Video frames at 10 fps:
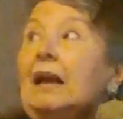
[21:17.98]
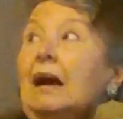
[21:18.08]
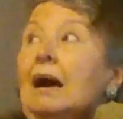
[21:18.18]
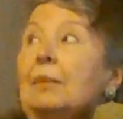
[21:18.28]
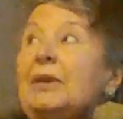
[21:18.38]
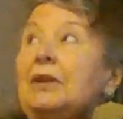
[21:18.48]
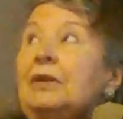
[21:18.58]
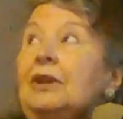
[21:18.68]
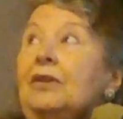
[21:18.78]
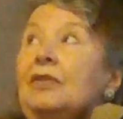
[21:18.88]
but you
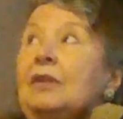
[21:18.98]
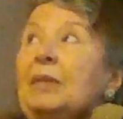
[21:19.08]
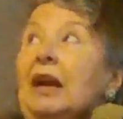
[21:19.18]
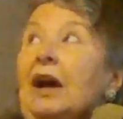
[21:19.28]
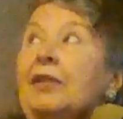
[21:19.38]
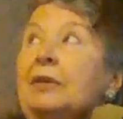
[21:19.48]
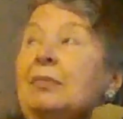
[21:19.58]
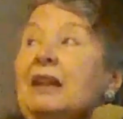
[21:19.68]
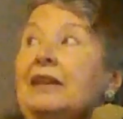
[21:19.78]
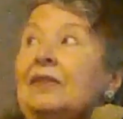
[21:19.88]
can use them in other
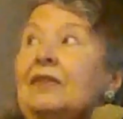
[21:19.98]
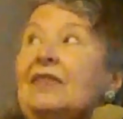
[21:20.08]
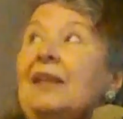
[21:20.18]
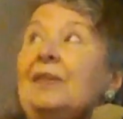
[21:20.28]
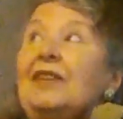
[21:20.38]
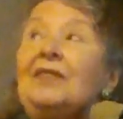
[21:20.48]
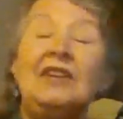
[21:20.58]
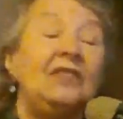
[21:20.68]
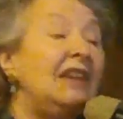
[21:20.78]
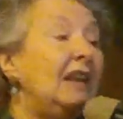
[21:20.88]
places. And this
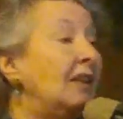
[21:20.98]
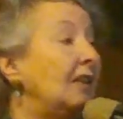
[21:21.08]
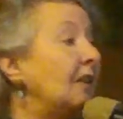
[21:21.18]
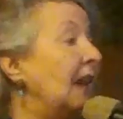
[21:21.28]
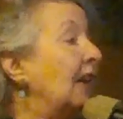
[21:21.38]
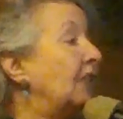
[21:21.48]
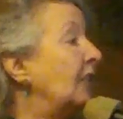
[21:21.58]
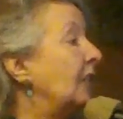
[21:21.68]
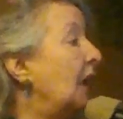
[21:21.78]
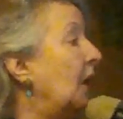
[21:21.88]
is an
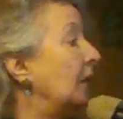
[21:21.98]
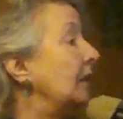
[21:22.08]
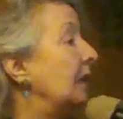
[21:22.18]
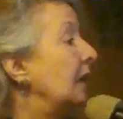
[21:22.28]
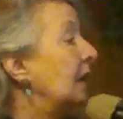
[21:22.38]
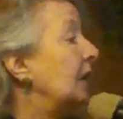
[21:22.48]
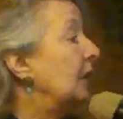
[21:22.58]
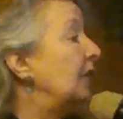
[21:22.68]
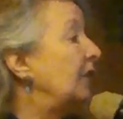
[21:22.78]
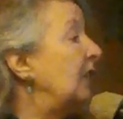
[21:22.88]
international code.
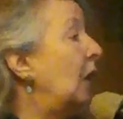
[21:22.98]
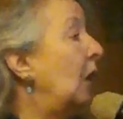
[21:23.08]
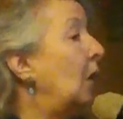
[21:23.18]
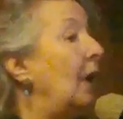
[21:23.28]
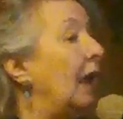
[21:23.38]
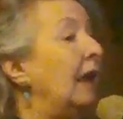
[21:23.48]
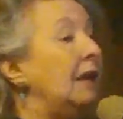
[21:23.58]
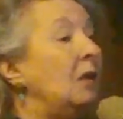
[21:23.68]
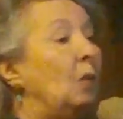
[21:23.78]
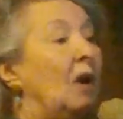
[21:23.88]
So
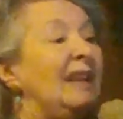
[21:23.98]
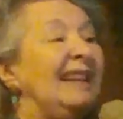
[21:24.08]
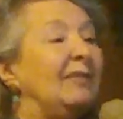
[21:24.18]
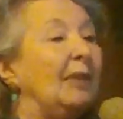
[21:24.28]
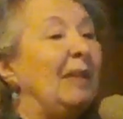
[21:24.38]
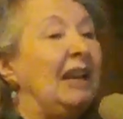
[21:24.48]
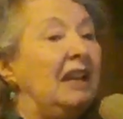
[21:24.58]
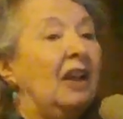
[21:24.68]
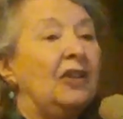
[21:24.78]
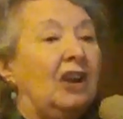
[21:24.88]
anyone from
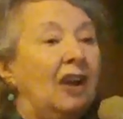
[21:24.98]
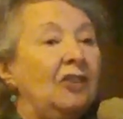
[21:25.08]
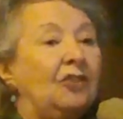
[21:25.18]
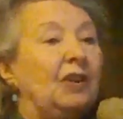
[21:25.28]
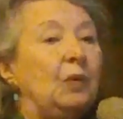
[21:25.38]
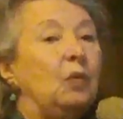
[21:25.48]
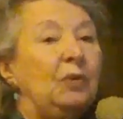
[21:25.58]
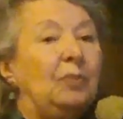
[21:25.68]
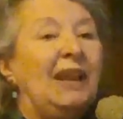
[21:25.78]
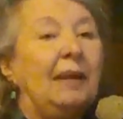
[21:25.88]
any other country
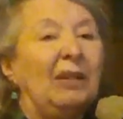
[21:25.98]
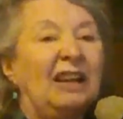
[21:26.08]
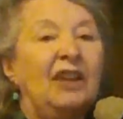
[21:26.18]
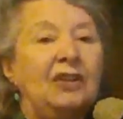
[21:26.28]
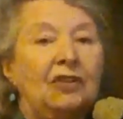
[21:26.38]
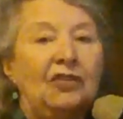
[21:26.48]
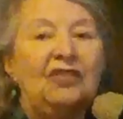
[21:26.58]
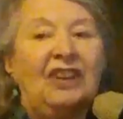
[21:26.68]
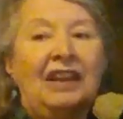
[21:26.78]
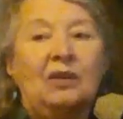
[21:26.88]
would be able to
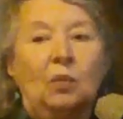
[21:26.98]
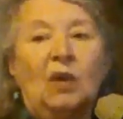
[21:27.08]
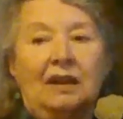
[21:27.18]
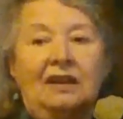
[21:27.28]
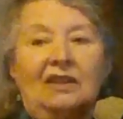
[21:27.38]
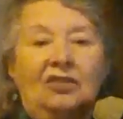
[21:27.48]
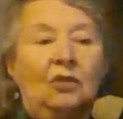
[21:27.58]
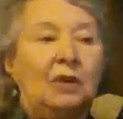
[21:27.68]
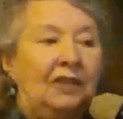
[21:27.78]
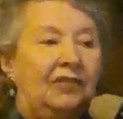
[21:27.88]
understand what it is
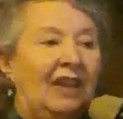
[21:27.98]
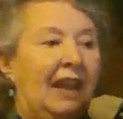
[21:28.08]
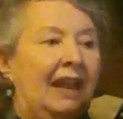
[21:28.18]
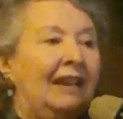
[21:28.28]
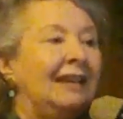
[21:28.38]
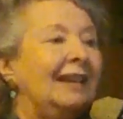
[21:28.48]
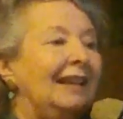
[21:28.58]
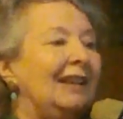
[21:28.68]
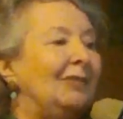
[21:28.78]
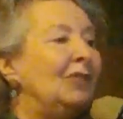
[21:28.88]
you are saying
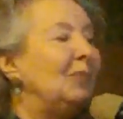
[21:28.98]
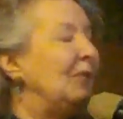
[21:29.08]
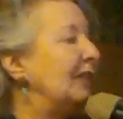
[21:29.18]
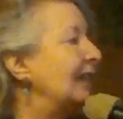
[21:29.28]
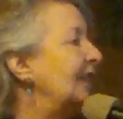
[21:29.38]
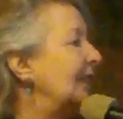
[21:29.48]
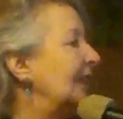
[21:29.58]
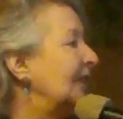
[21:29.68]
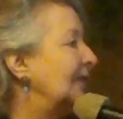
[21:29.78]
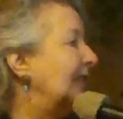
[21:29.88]
if you put these
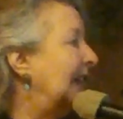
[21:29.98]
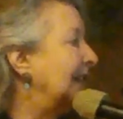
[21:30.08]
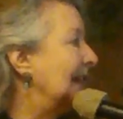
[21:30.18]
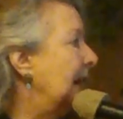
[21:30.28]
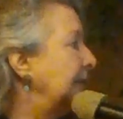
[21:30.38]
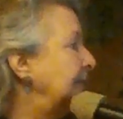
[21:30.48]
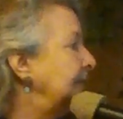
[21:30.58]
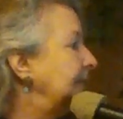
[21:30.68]
signal flags out